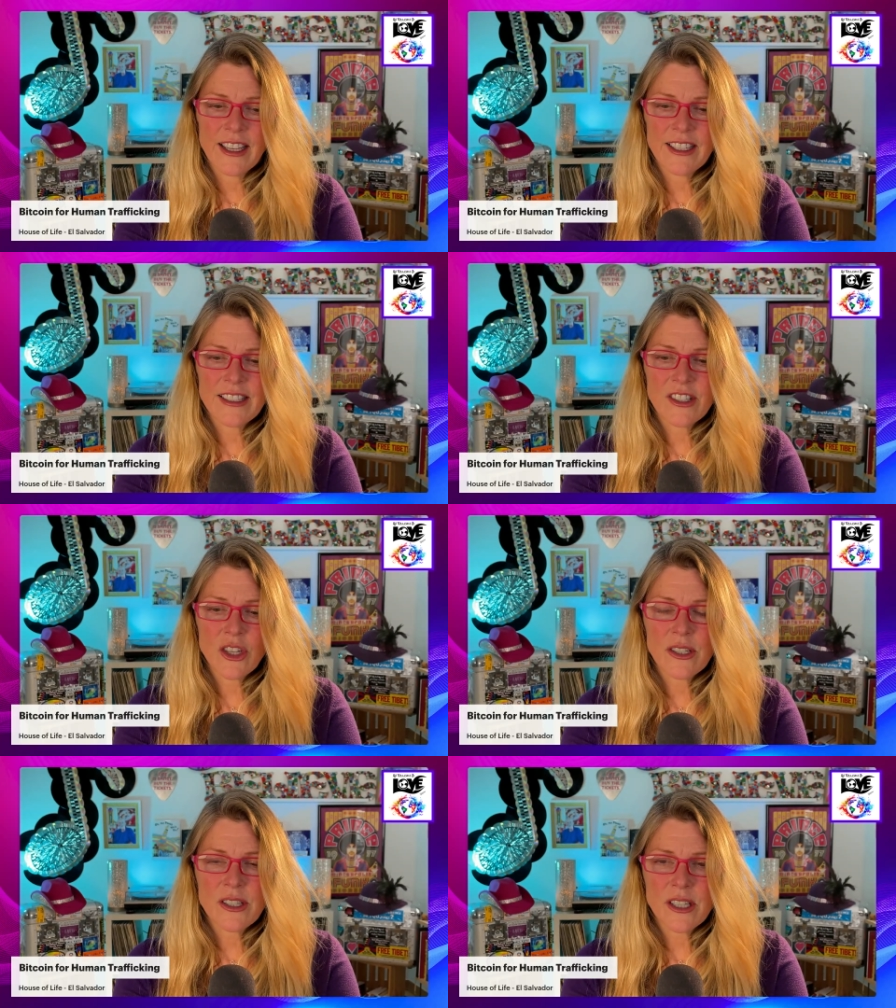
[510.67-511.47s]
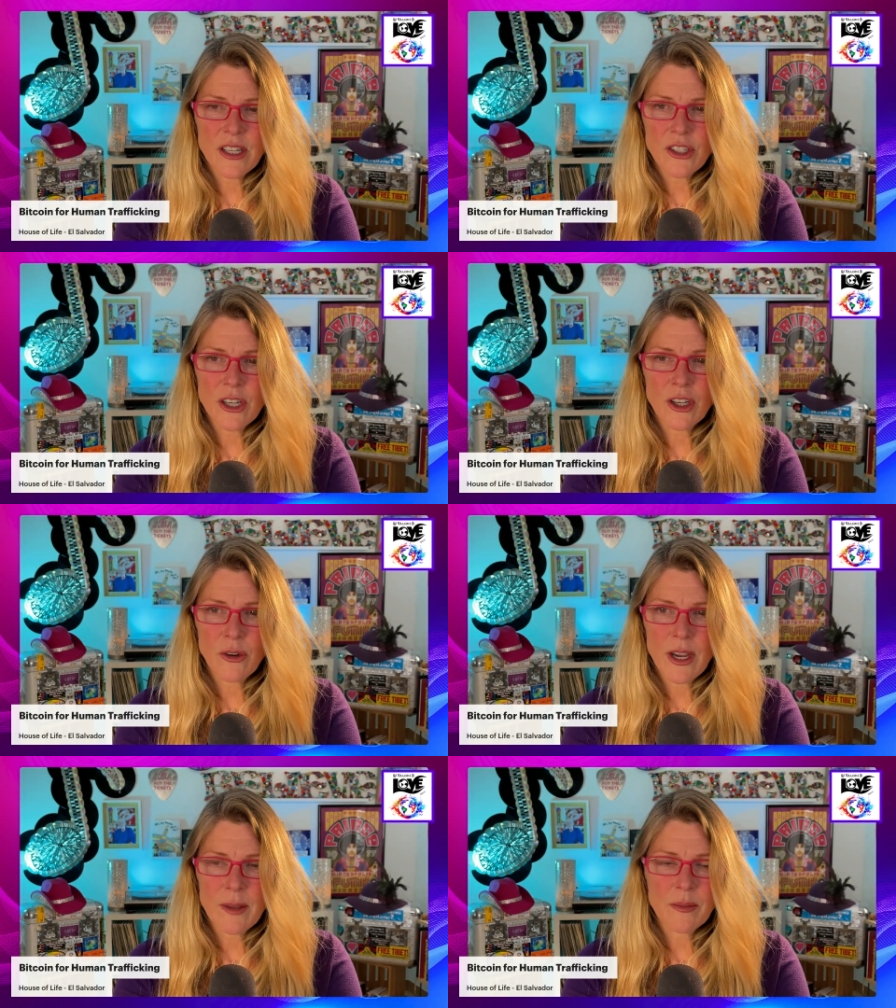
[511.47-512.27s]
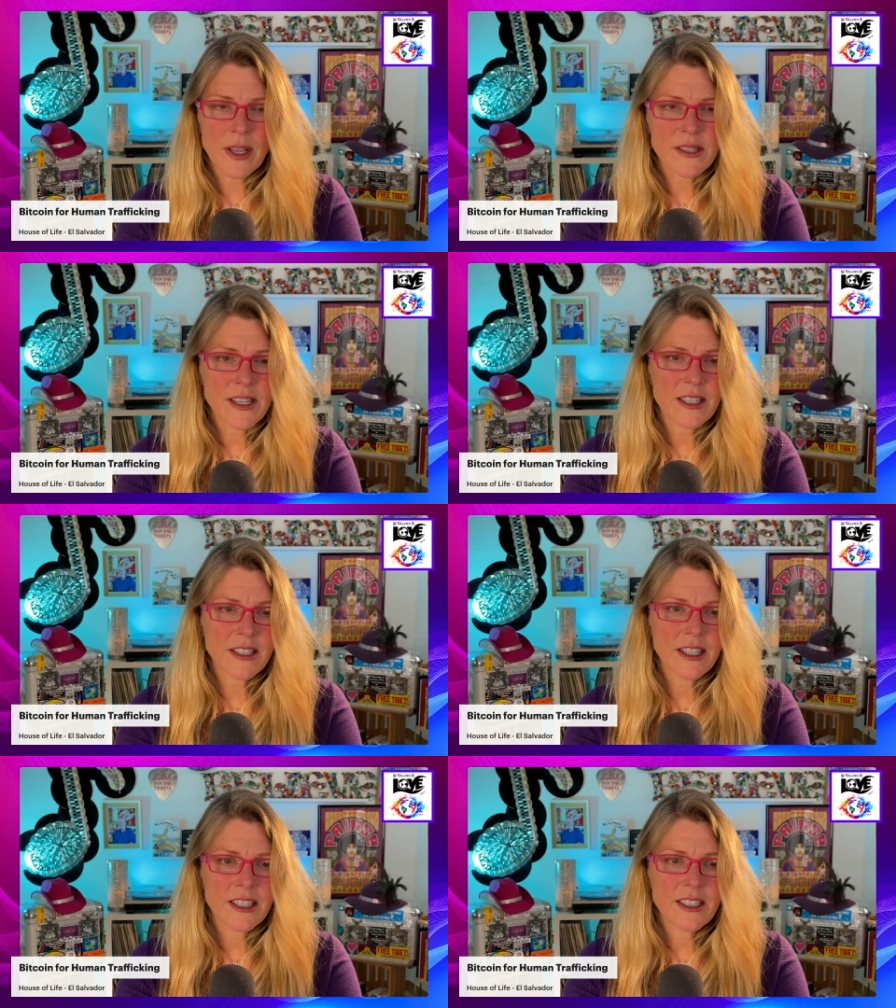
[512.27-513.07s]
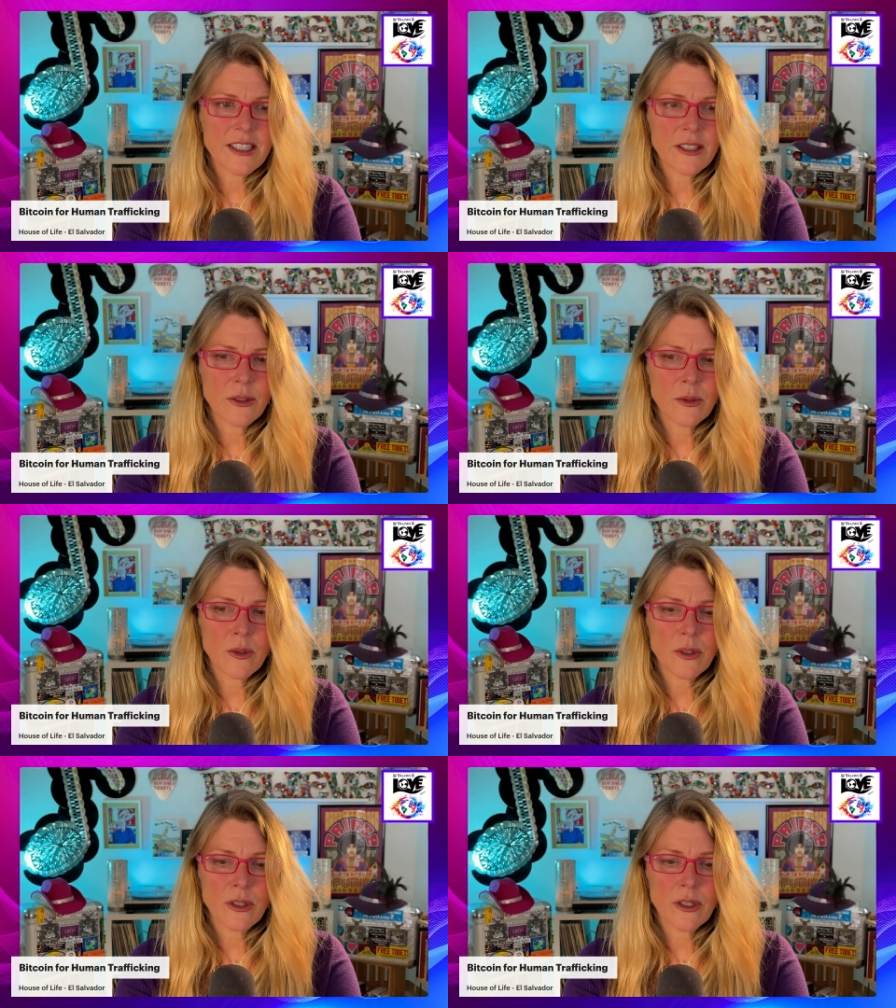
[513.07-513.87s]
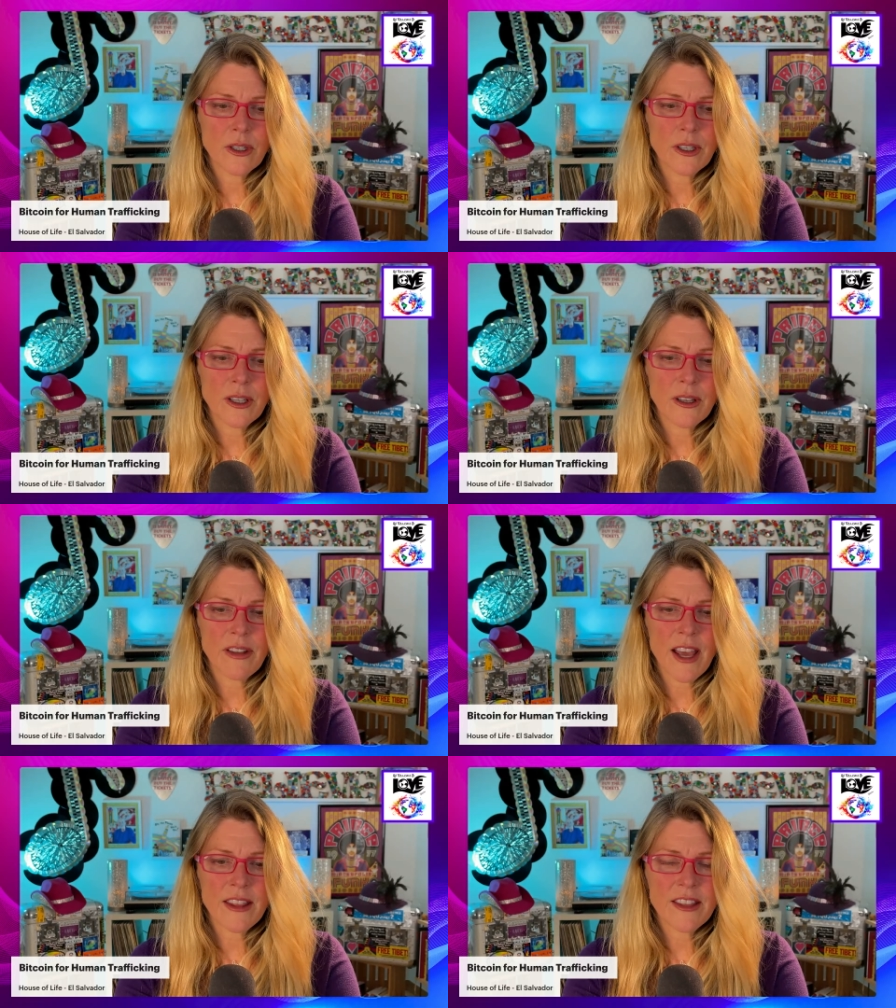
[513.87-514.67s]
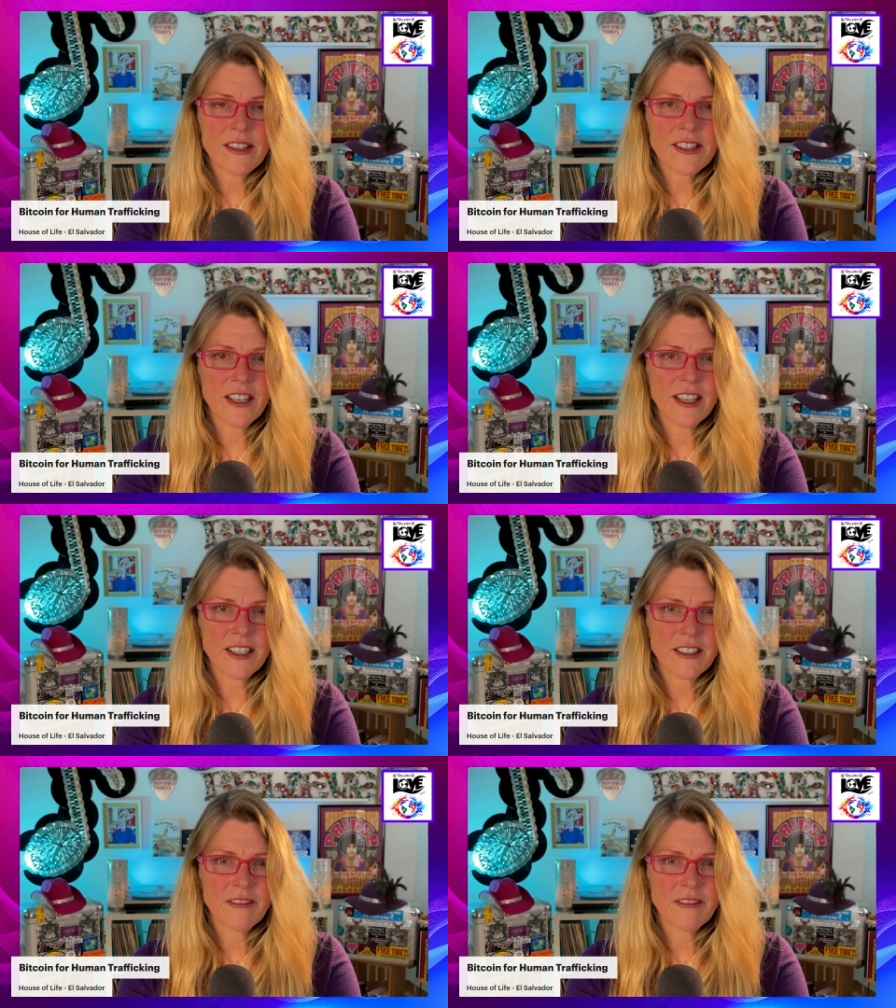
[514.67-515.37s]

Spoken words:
it's just such a great blessing to have had this like